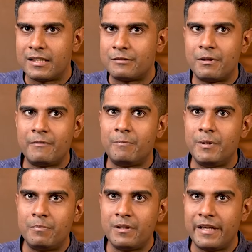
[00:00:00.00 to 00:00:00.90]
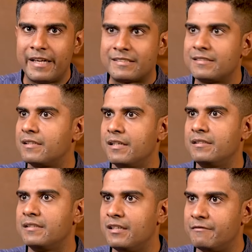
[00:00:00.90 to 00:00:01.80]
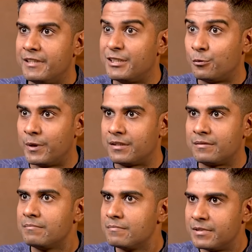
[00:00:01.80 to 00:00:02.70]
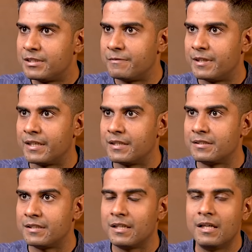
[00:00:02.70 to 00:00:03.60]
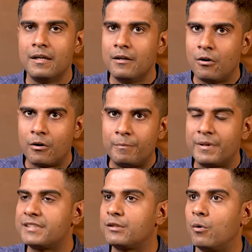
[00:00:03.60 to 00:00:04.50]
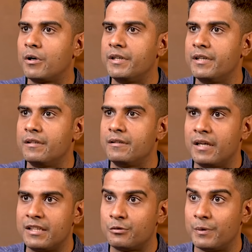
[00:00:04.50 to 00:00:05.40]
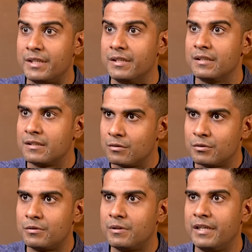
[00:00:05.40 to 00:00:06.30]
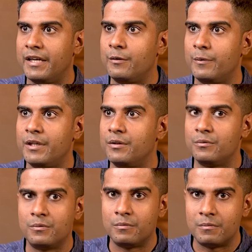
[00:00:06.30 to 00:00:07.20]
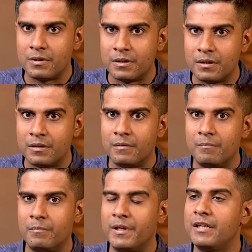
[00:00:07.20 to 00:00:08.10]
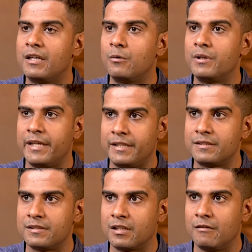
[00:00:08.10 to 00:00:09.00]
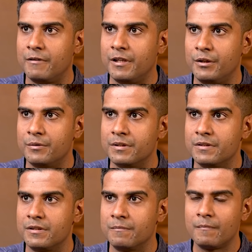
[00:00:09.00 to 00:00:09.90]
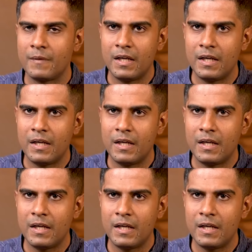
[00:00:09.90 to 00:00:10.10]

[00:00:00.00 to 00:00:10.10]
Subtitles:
that's why when people exercise and if they sweat, it's fantastic. Or brisk walking and sweating, that's also a great way to bring down the excess kapha in your system.